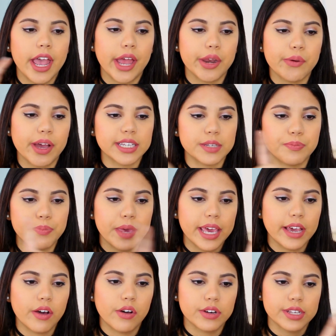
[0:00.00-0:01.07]
and you had to
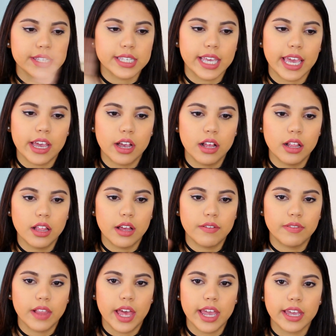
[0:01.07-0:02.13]
pick on a scale
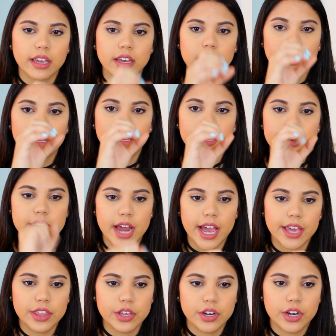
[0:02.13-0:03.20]
of like
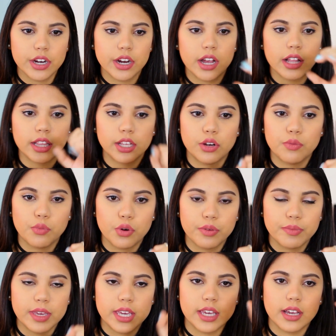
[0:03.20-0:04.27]
neither, a little more
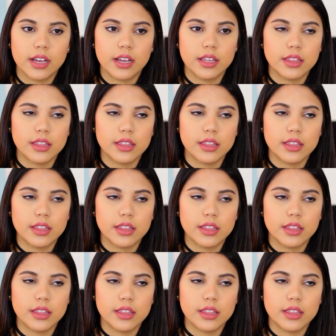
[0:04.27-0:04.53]
me,